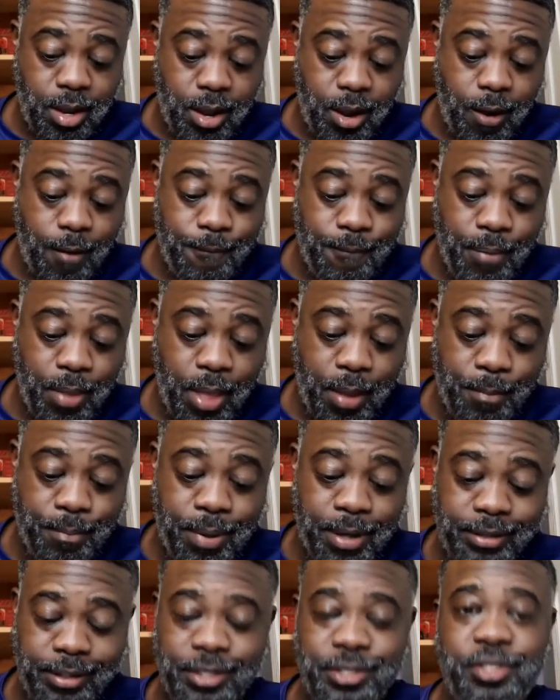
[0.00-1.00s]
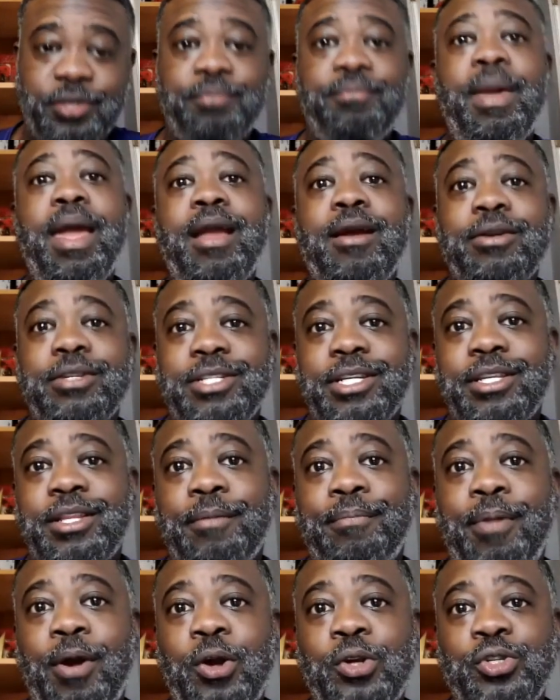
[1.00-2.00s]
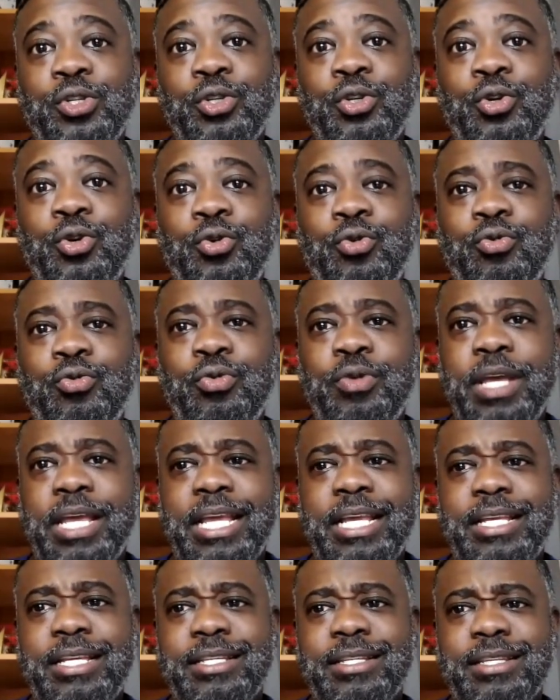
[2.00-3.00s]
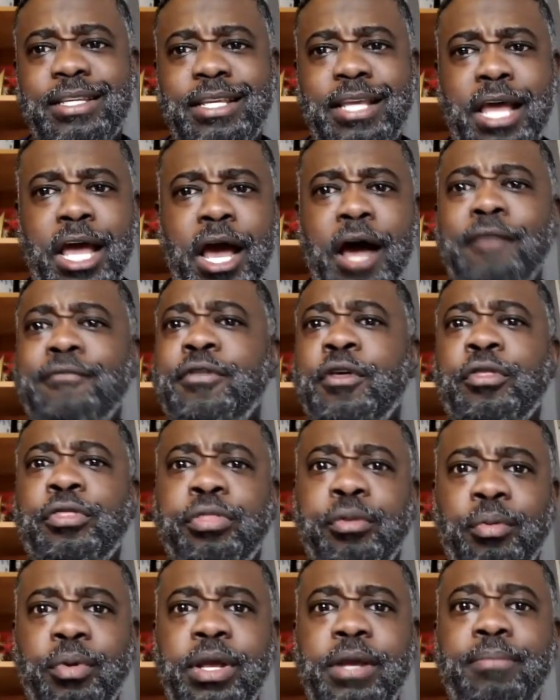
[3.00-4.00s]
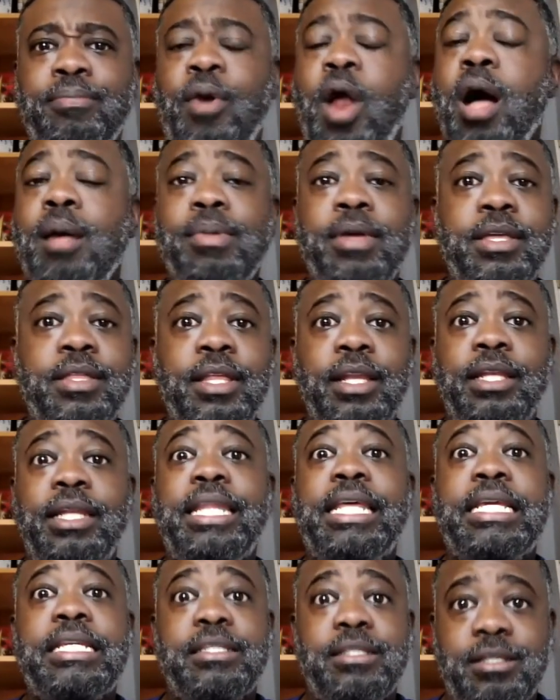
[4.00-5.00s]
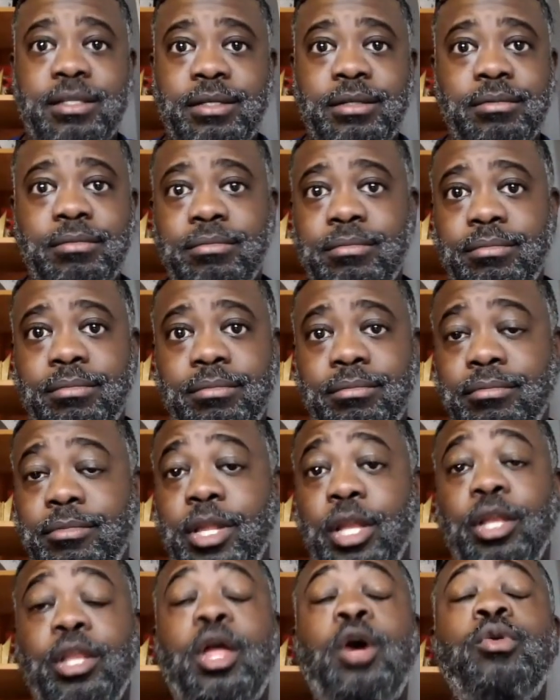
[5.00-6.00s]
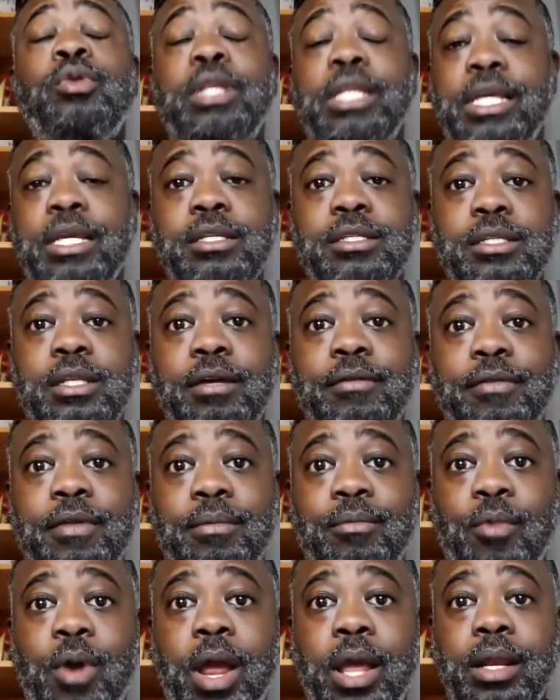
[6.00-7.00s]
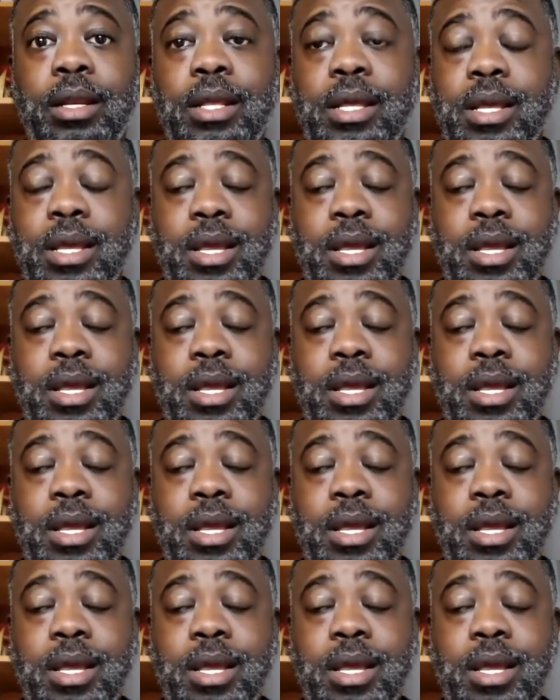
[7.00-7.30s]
um, but the Samaritan, the person who is of the three, probably the least, the lowliest of them, right?